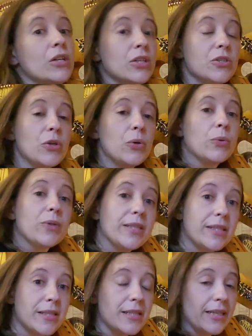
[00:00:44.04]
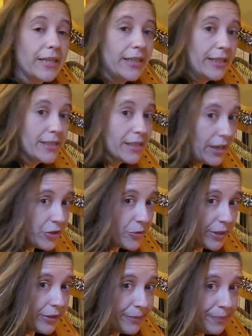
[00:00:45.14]
So this is a Scottish
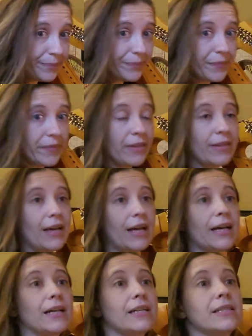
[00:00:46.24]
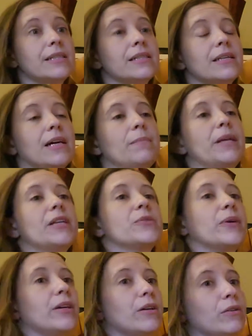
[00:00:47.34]
reel that made its
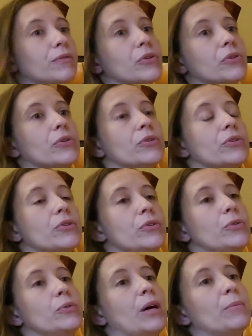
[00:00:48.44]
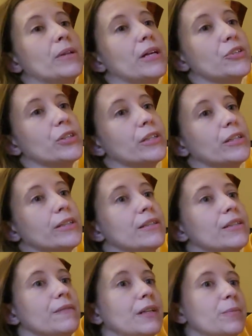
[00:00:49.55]
way over to Appalachia. It
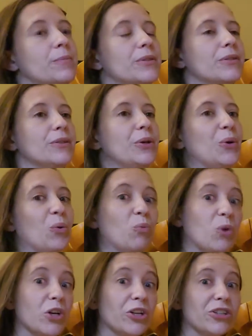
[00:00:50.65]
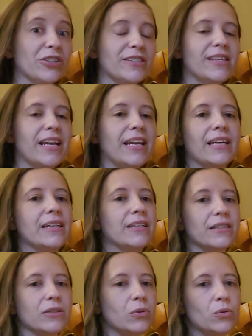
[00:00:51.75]
developed words and
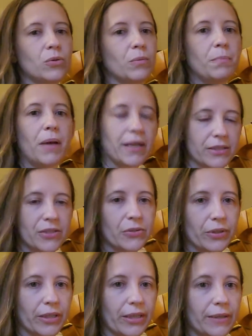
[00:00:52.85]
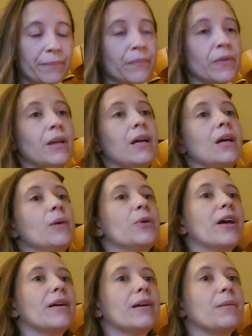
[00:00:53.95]
a whole backstory.
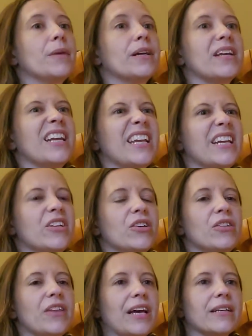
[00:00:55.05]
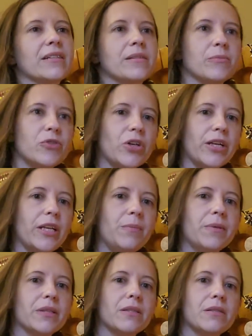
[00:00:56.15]
I'm not going to get into all that because I'm trying to keep
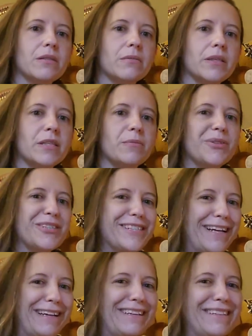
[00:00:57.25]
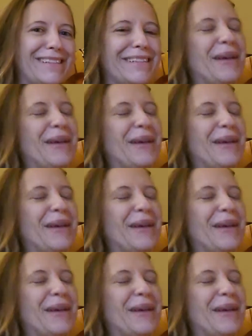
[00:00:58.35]
this a reasonable size,